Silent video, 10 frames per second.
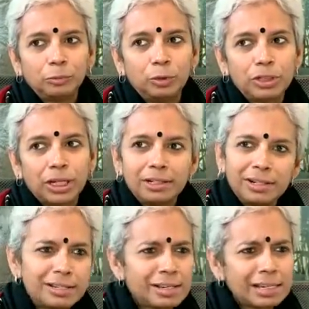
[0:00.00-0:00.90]
more
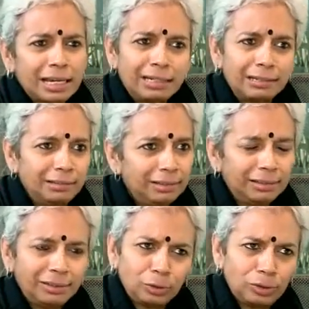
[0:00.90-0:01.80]
challenges. It's a cycle.
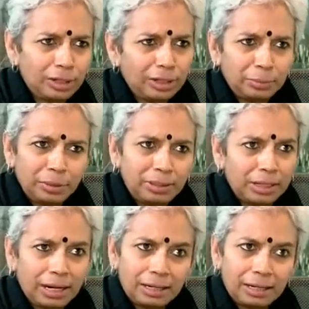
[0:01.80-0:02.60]
It's okay. I mean,